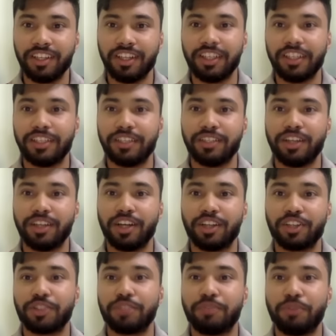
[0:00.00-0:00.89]

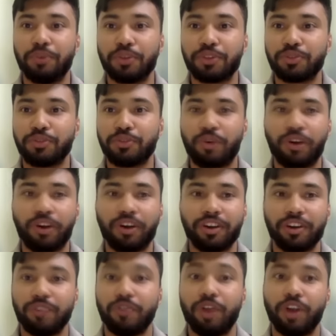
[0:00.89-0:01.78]
to the
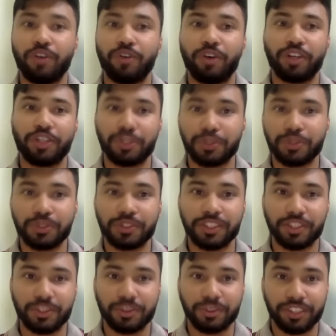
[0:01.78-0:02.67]
post-war World War II
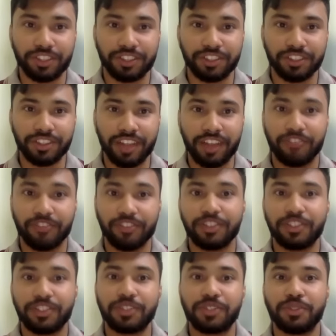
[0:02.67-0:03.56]
situation,
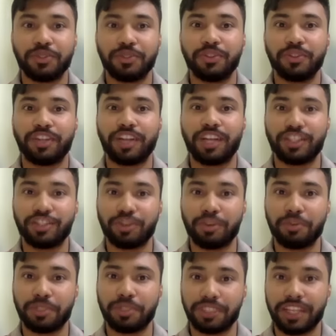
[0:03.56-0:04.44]
efforts to
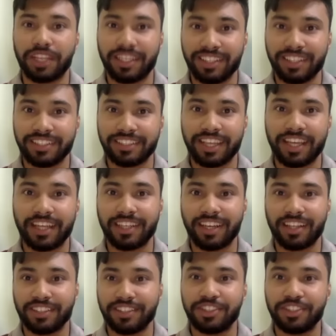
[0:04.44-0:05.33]
transform societies like
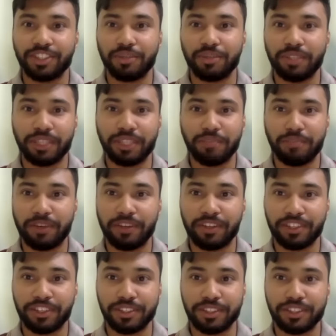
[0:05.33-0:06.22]
Nazi Germany and
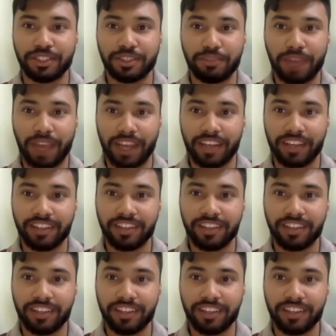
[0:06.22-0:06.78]
Imperial Japan.